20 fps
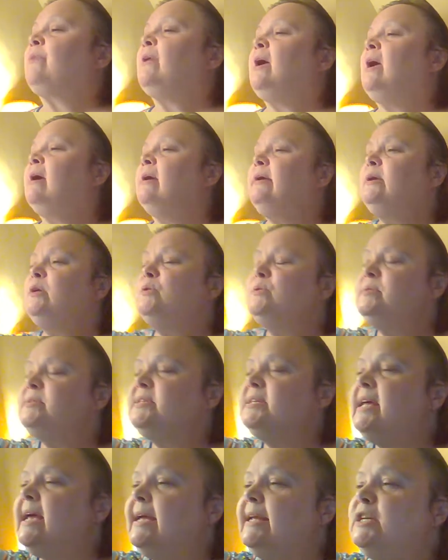I use
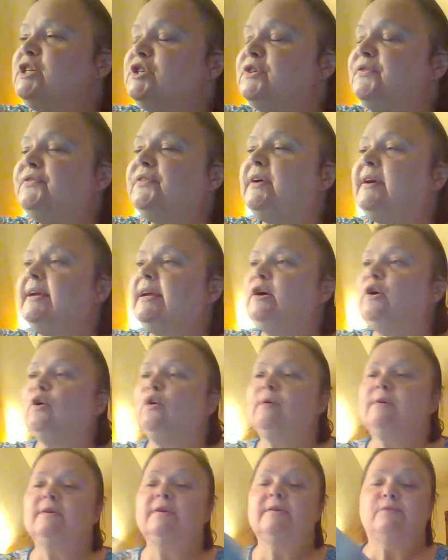the age-defying
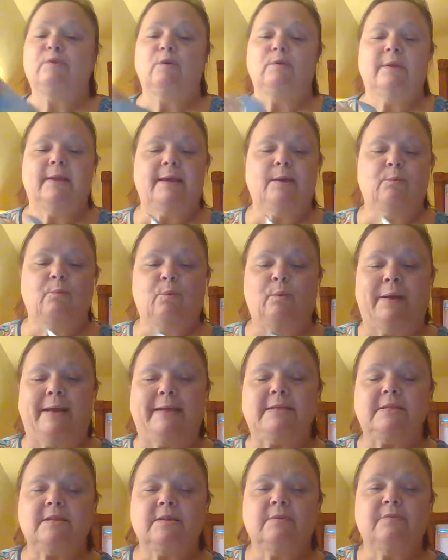Oil of Olay
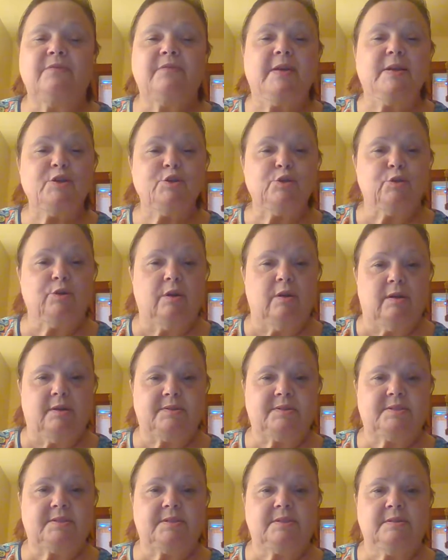wet facial
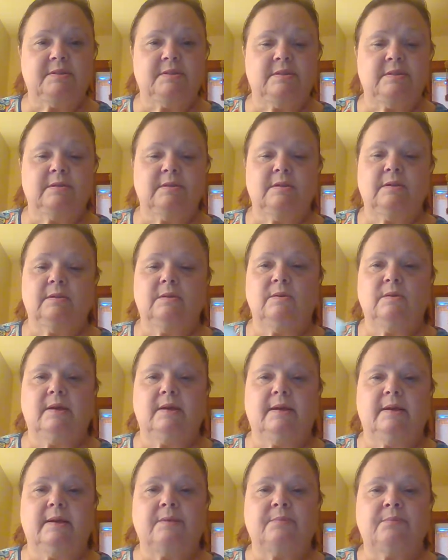cloths,
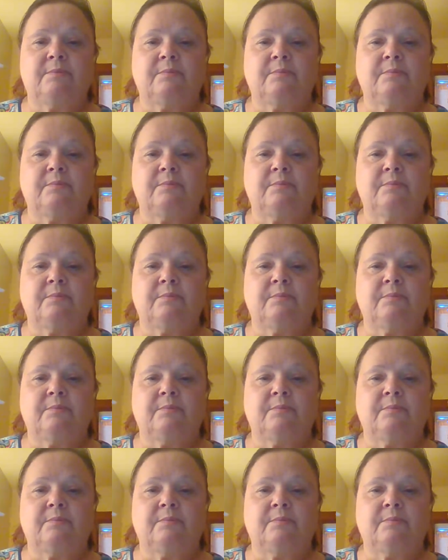okay?